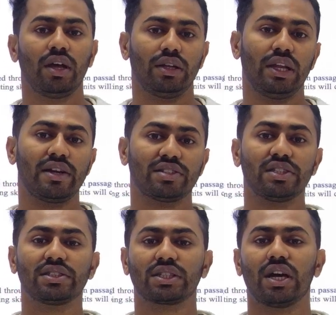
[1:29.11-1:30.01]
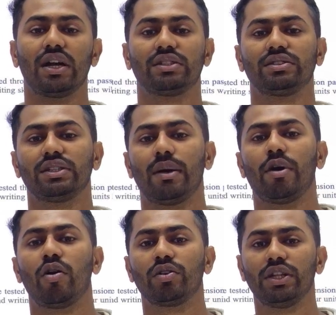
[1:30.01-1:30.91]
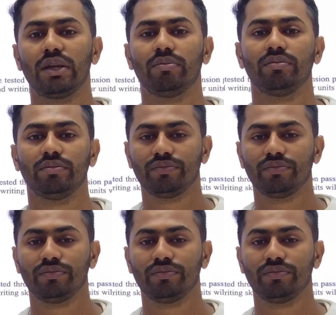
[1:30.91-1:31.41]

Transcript: Let's discuss about them.